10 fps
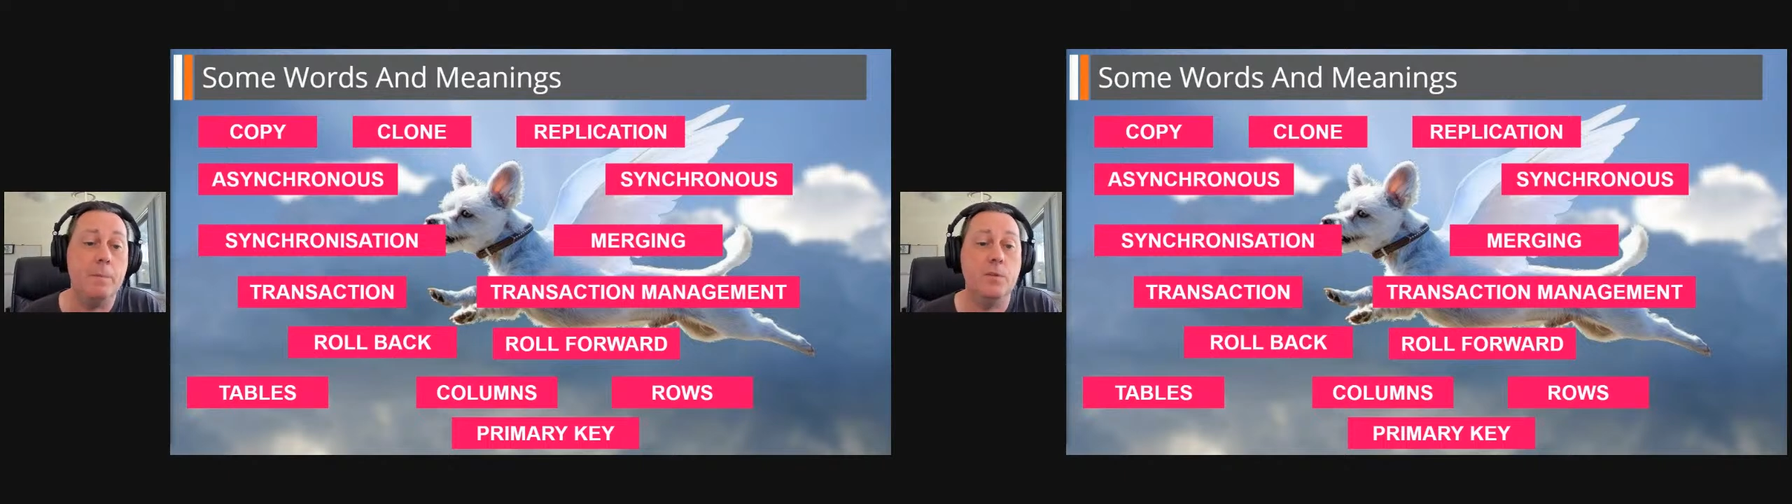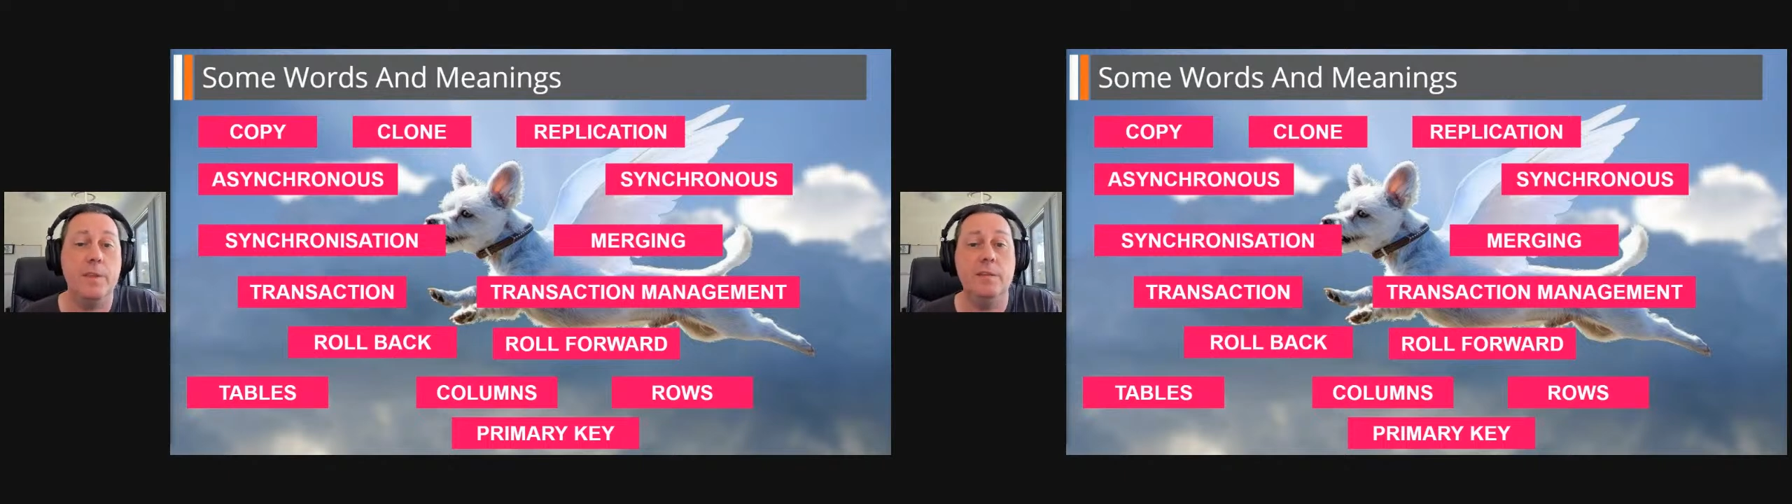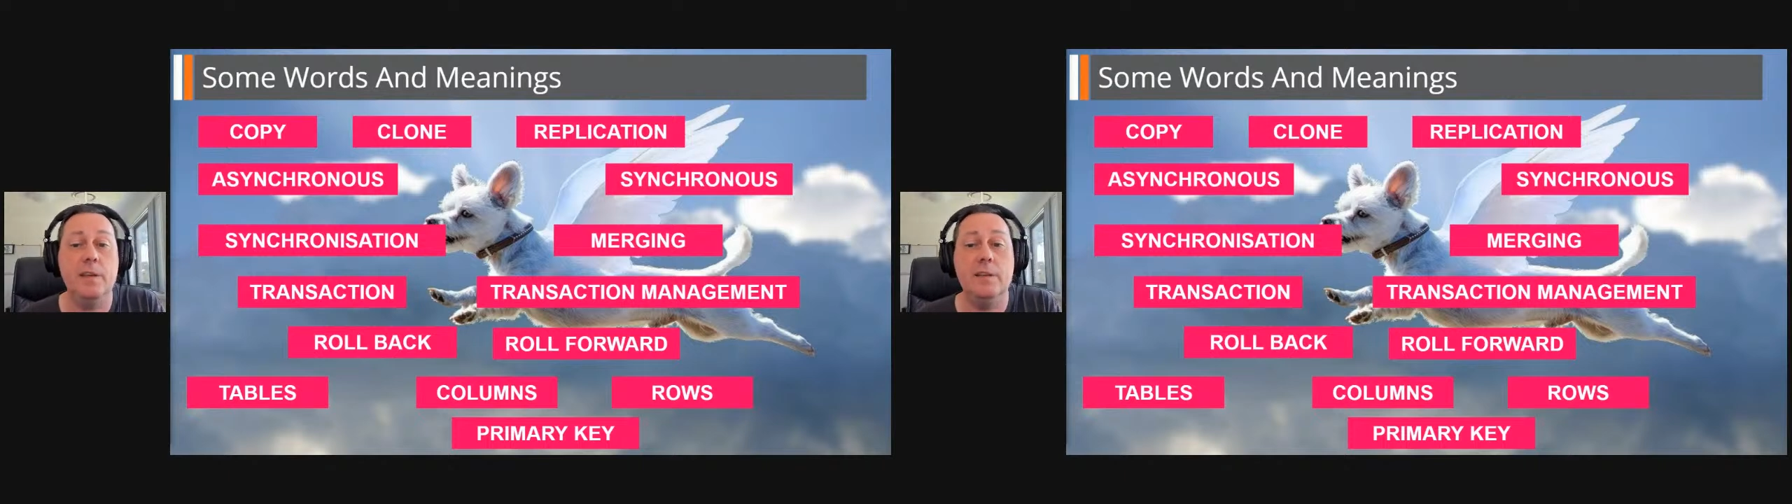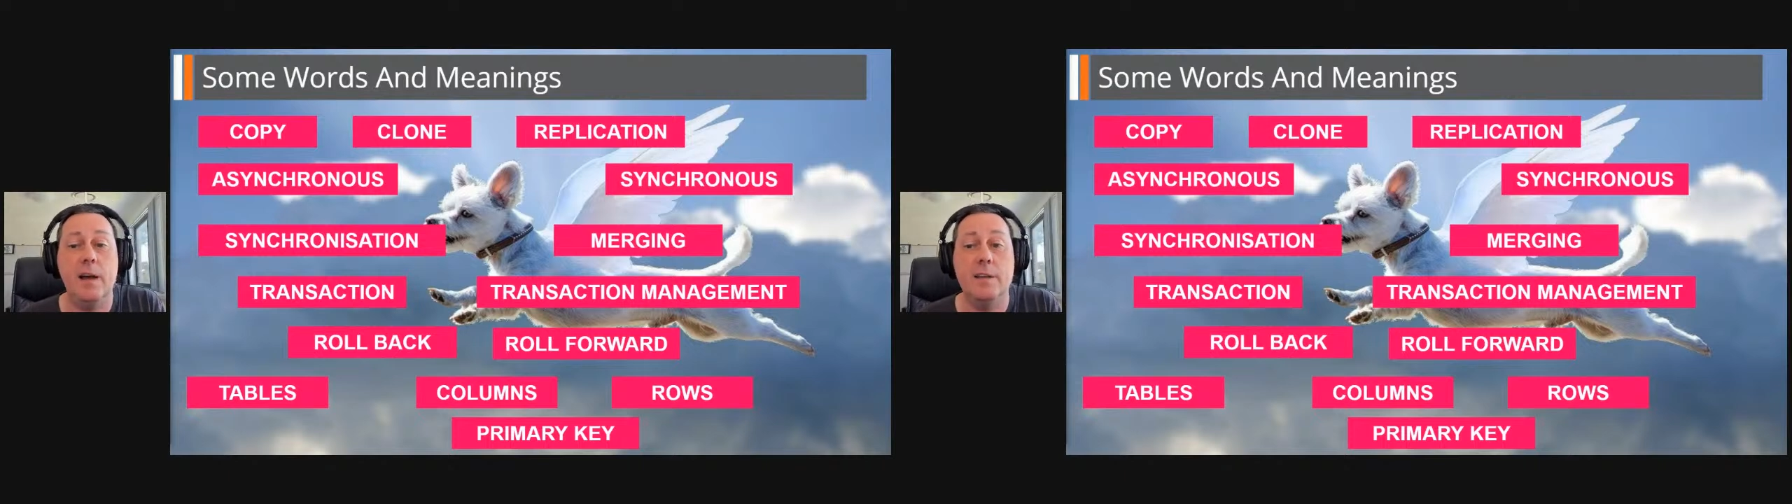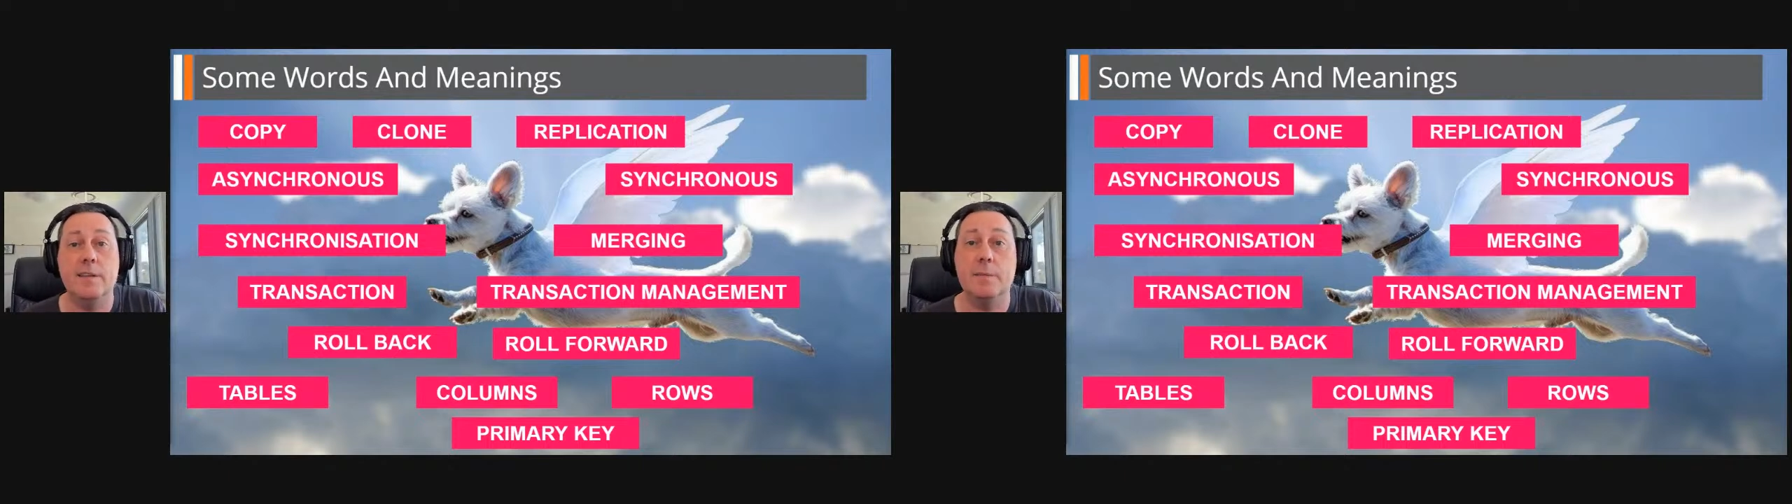So this is
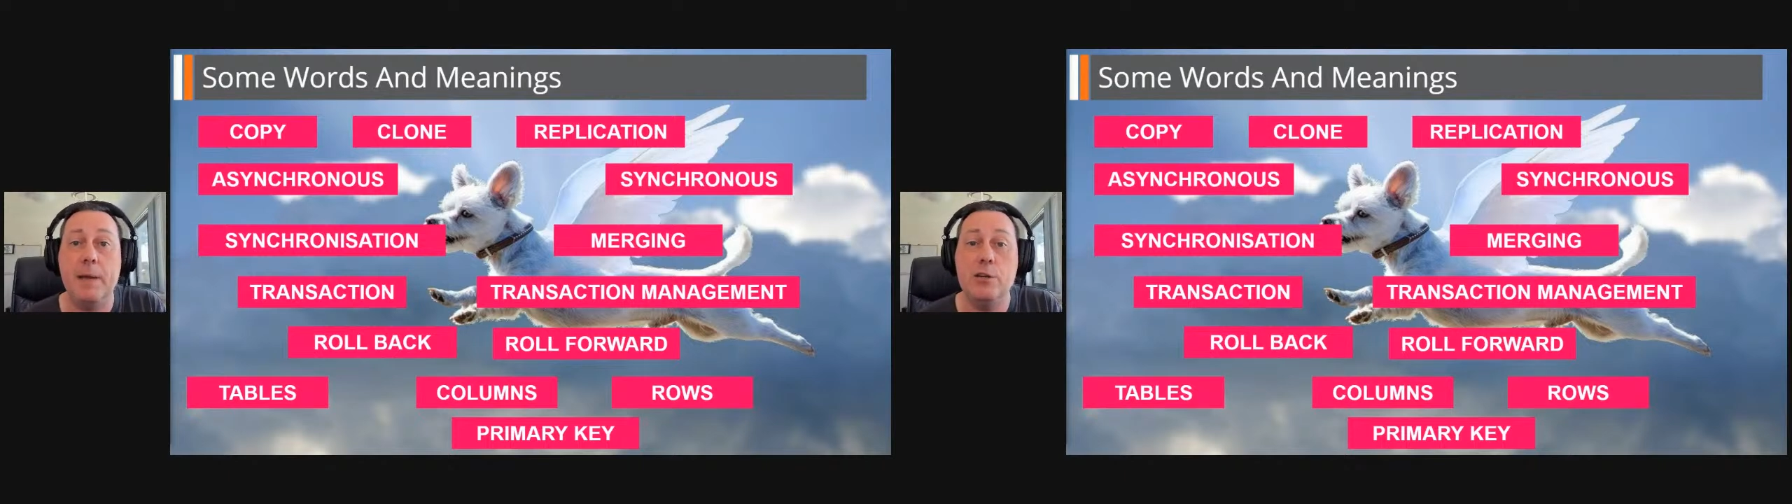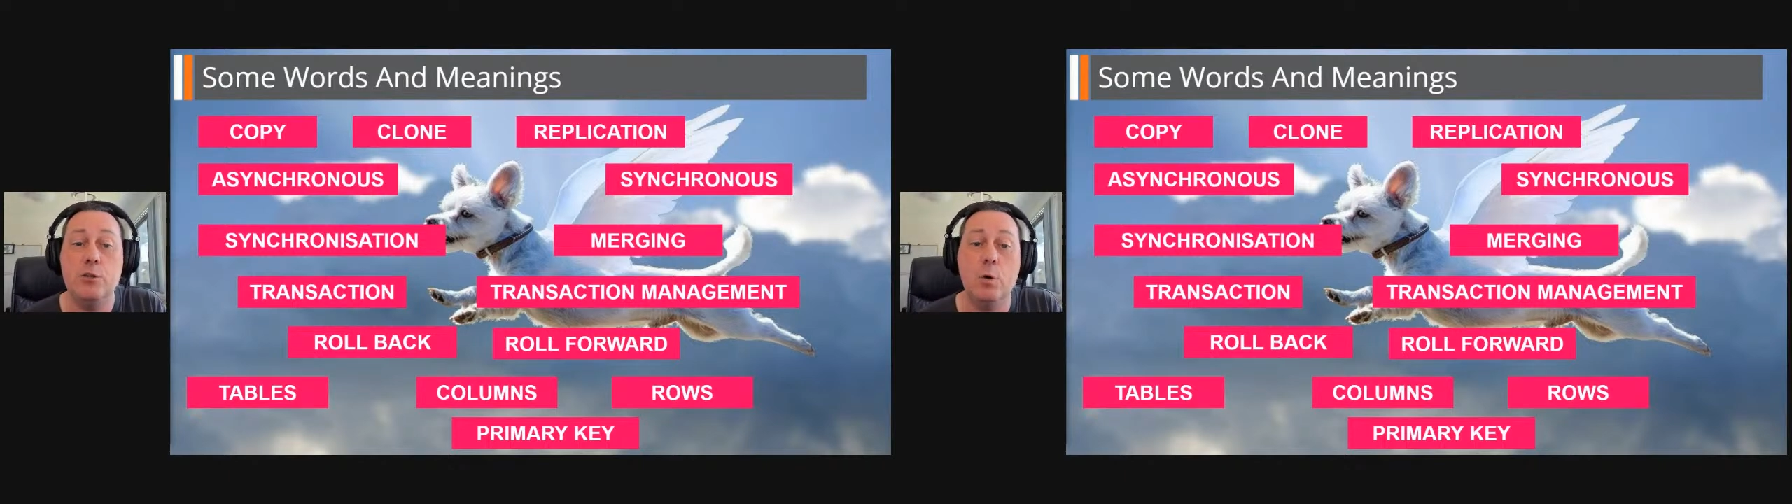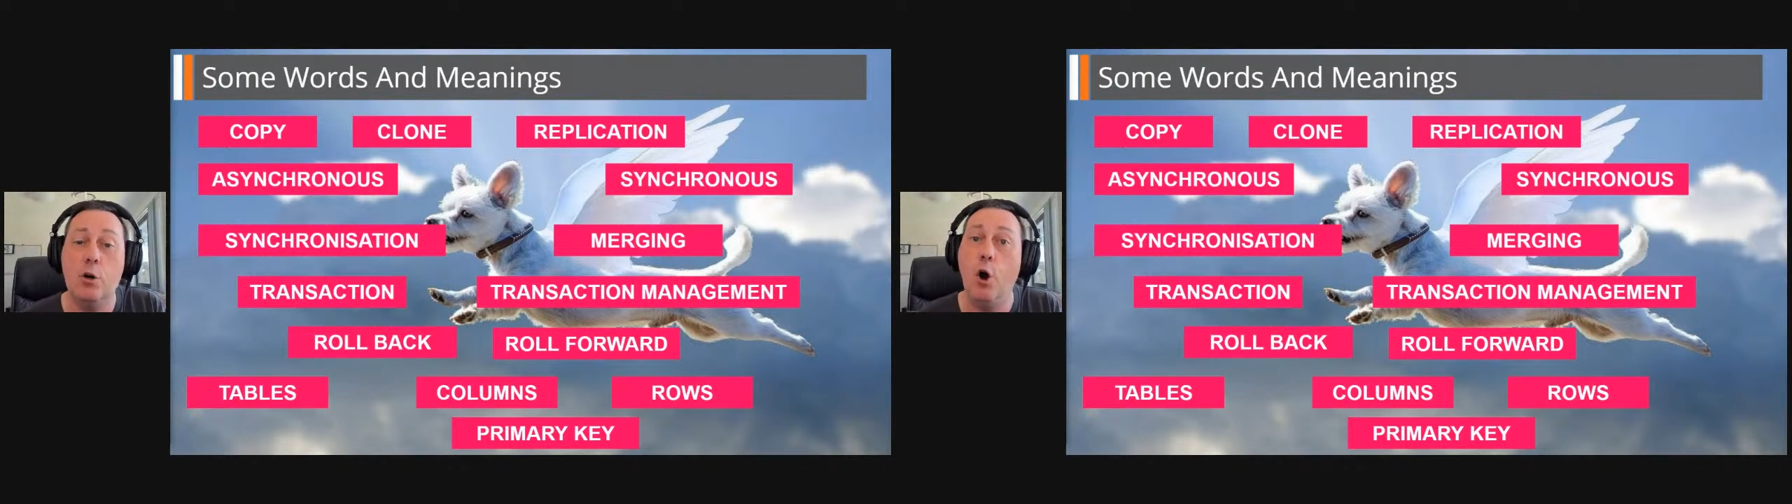a special